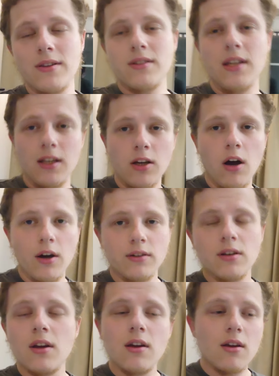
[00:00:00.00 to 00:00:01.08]
SD
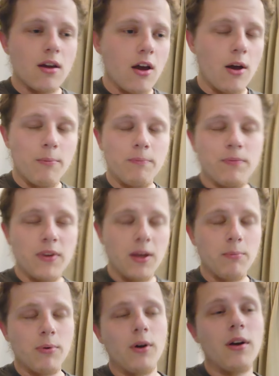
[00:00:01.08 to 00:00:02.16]
card
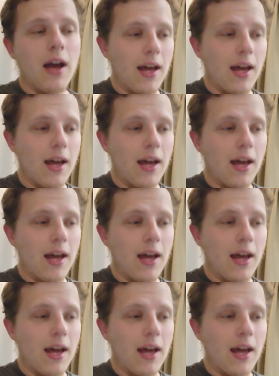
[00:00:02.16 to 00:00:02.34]
input.